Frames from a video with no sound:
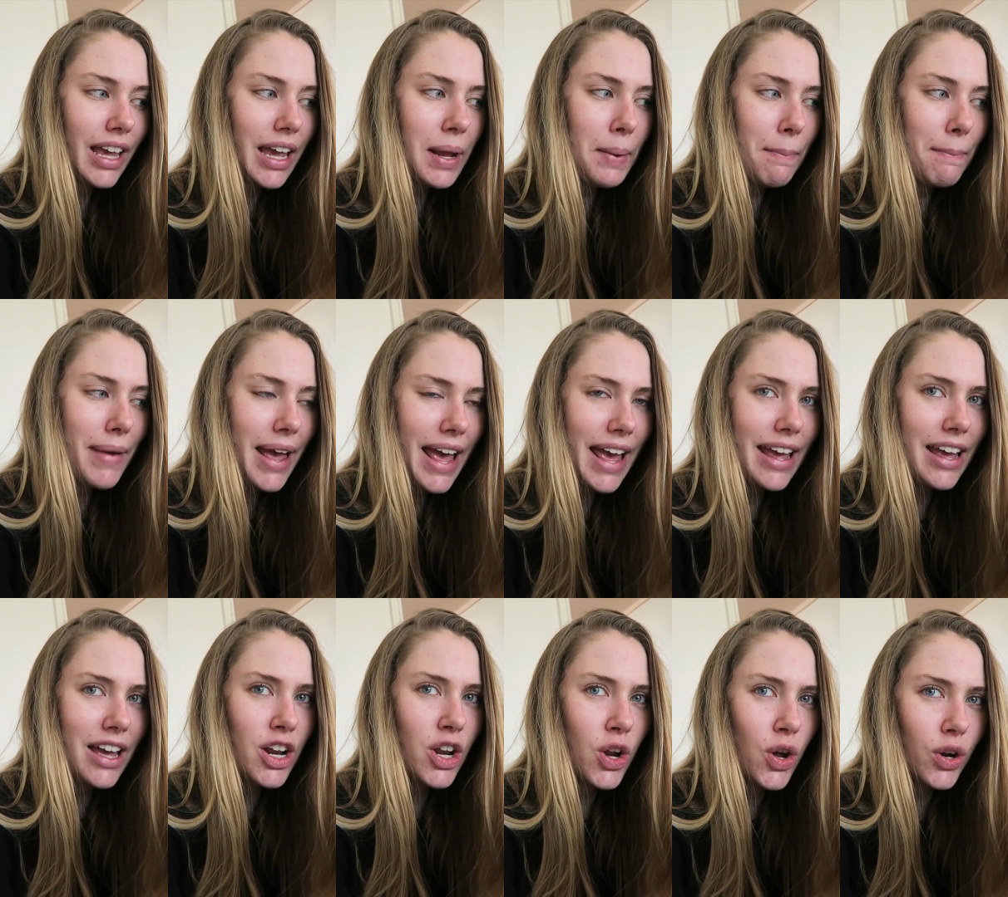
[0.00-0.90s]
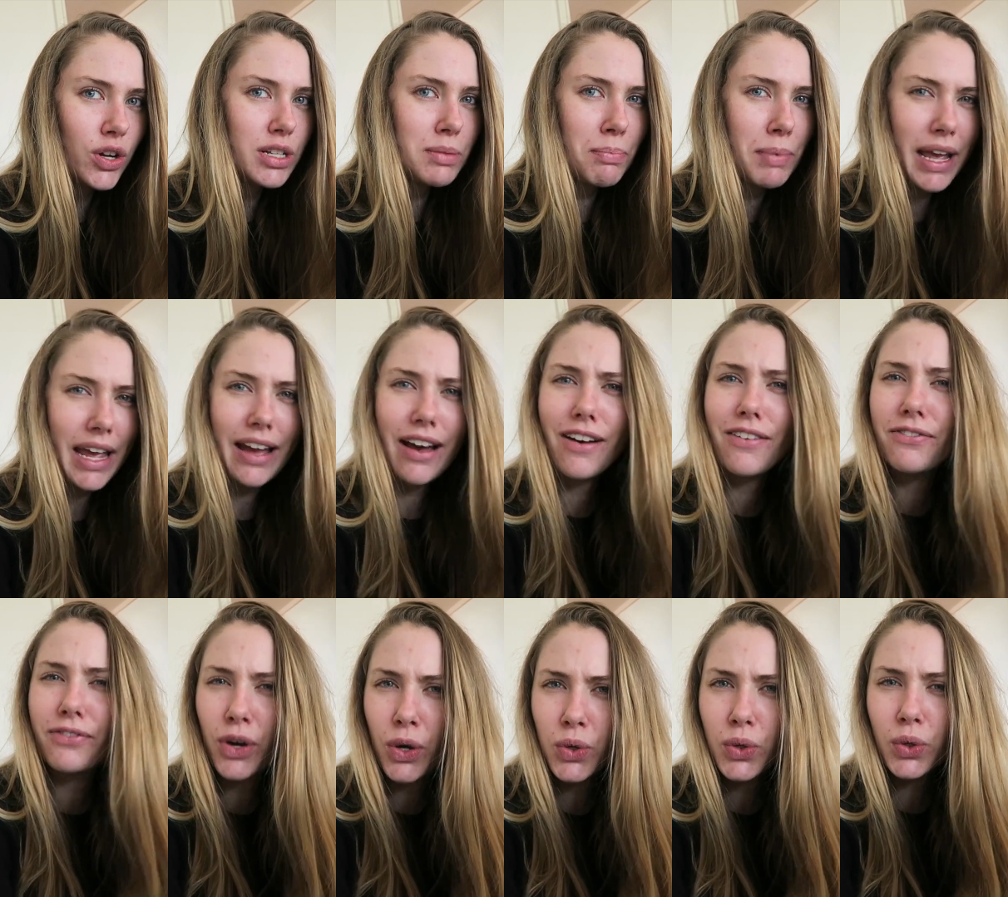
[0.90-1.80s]
it may not be a
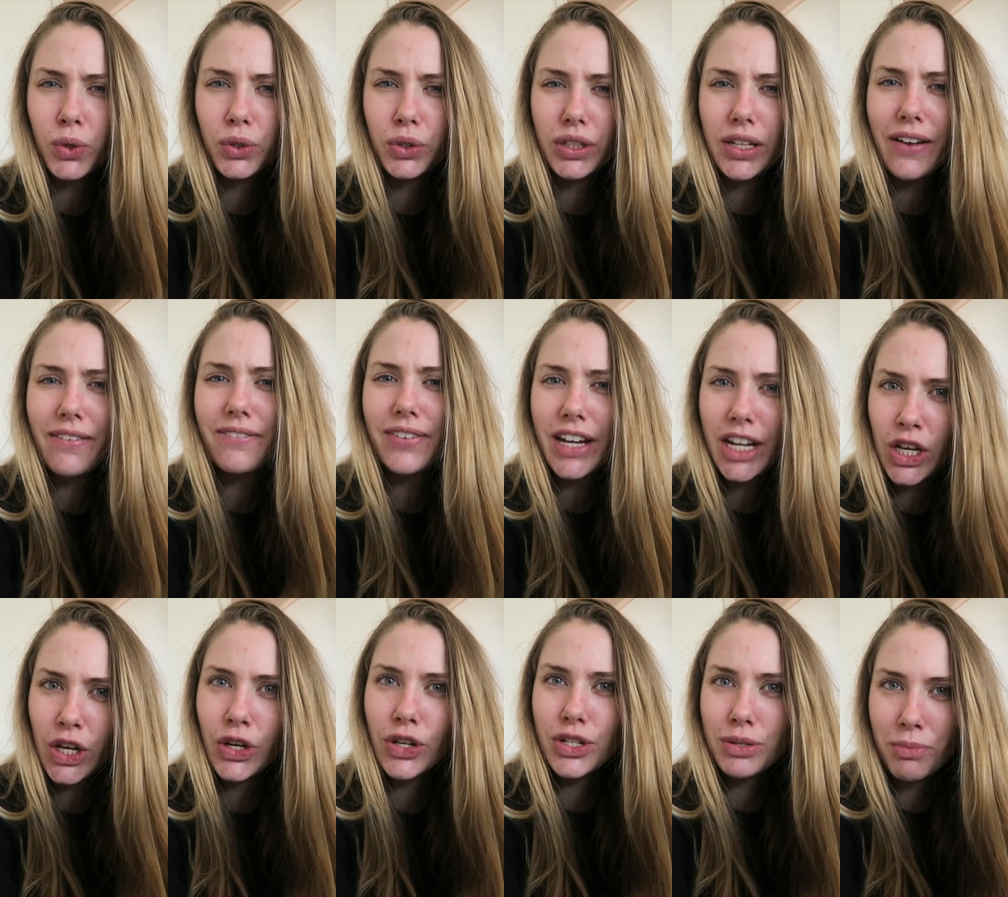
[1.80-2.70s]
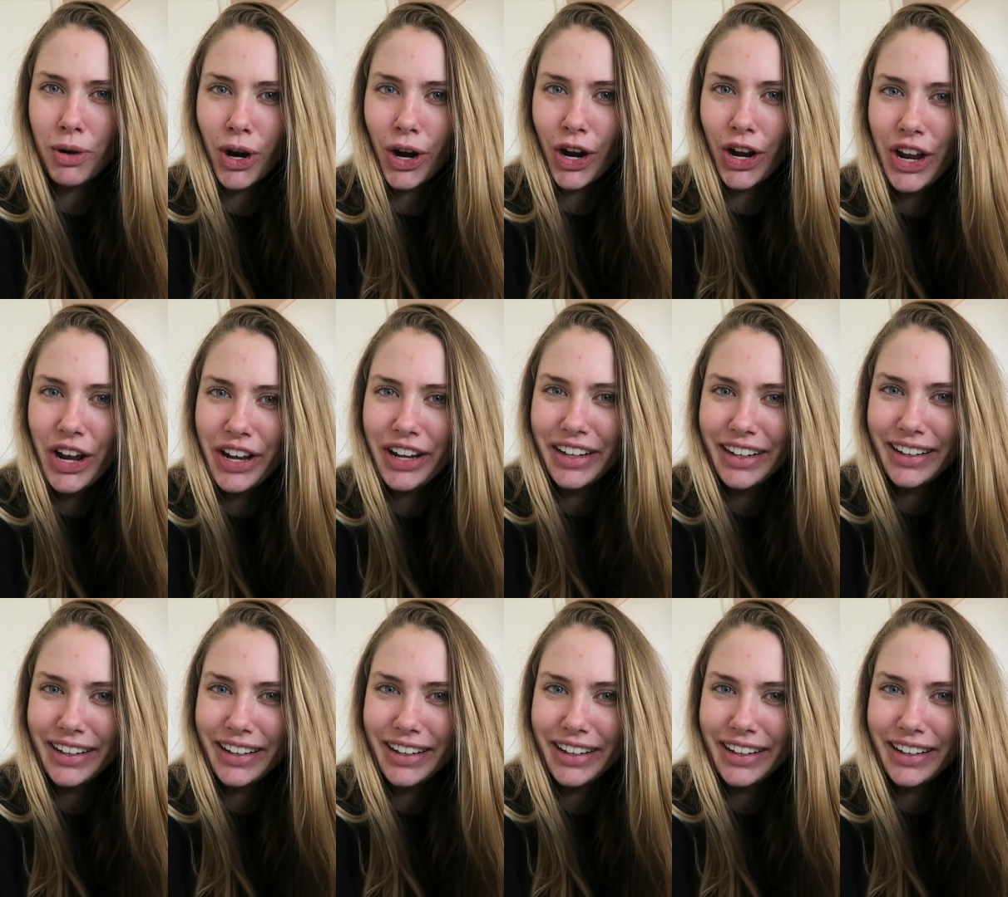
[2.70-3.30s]
vocal video tomorrow.